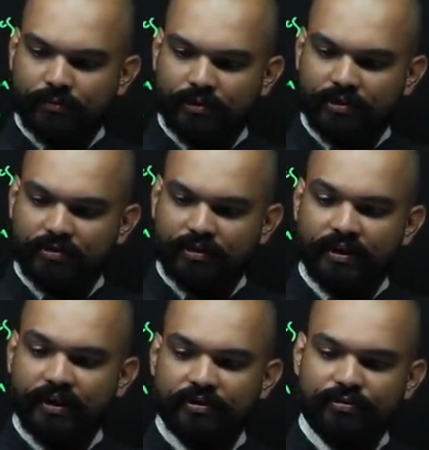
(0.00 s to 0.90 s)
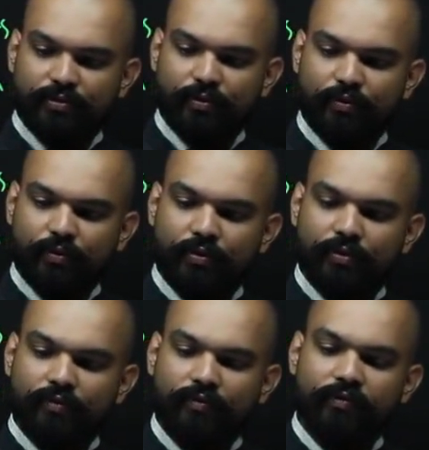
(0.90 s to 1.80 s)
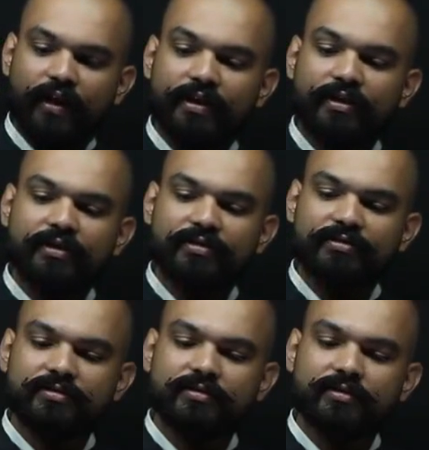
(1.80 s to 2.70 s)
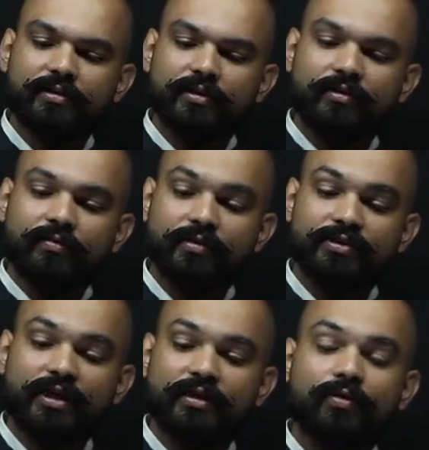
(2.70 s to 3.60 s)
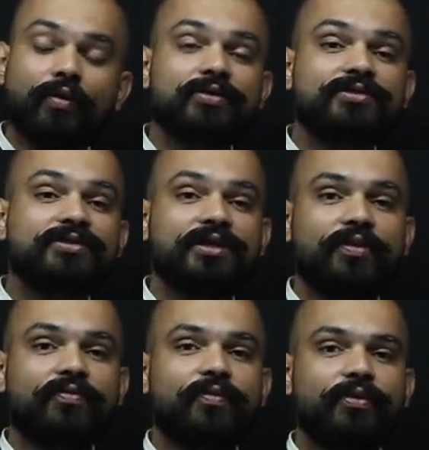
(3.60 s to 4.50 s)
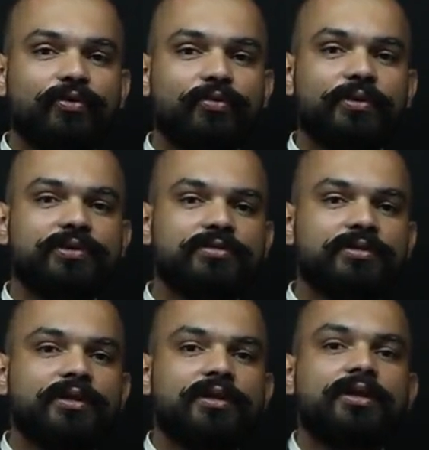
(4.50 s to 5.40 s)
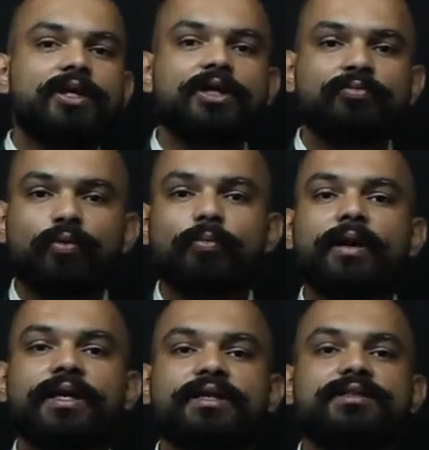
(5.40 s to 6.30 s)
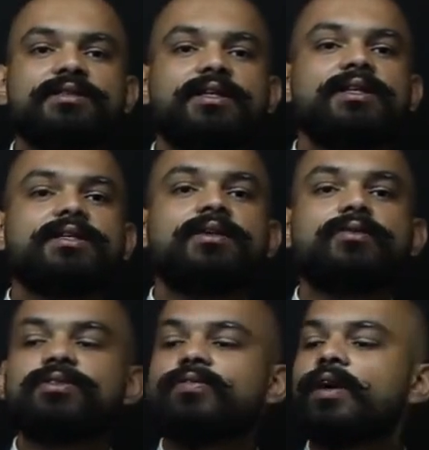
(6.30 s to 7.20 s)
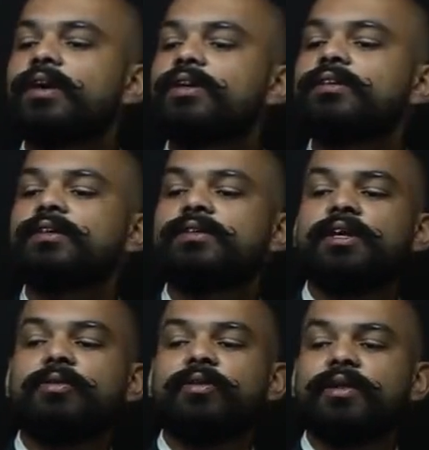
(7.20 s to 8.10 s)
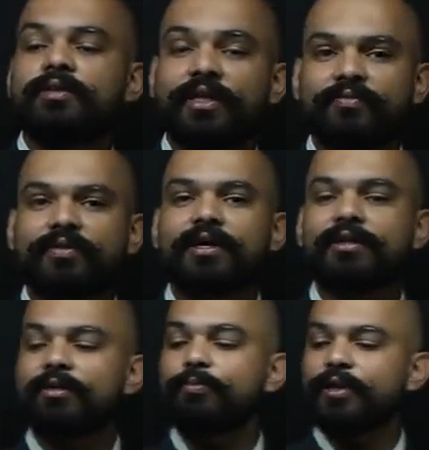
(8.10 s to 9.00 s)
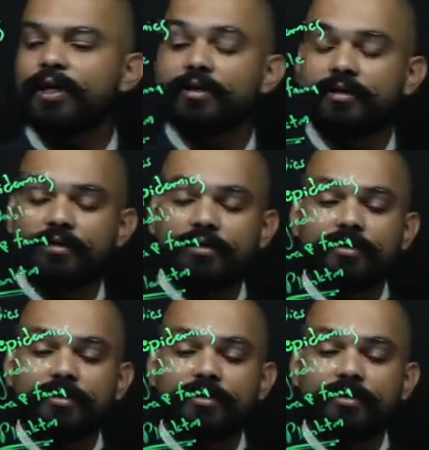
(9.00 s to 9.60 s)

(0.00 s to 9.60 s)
This leads to fires which are not safe for humans. In Mumbai recently there was a fire in the Devnar dump yard.